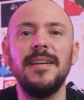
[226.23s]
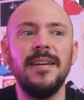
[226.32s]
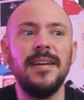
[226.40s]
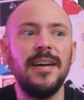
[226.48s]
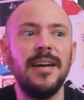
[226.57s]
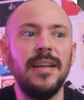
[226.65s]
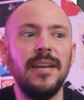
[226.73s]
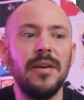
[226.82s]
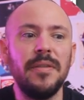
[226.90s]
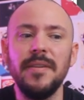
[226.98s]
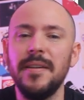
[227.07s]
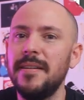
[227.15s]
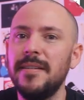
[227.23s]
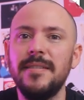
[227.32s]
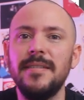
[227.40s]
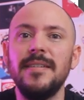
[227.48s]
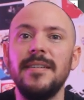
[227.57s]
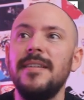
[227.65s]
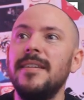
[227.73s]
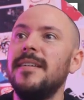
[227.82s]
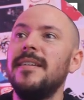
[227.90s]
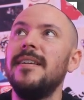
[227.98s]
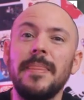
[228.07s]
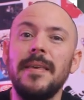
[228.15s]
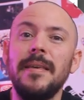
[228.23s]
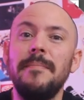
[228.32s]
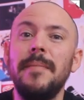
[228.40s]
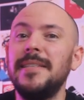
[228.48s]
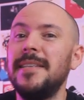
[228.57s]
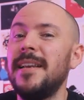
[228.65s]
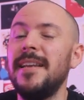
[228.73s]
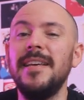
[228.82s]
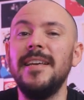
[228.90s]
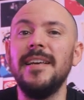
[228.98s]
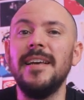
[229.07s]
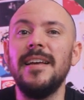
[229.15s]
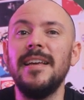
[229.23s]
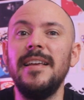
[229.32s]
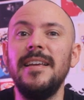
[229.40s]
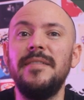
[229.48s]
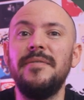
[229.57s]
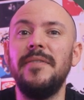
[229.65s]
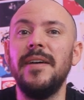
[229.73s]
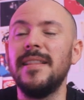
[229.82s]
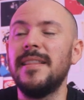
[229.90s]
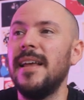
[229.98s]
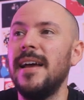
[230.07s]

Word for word: uh, nothing. Basically, it felt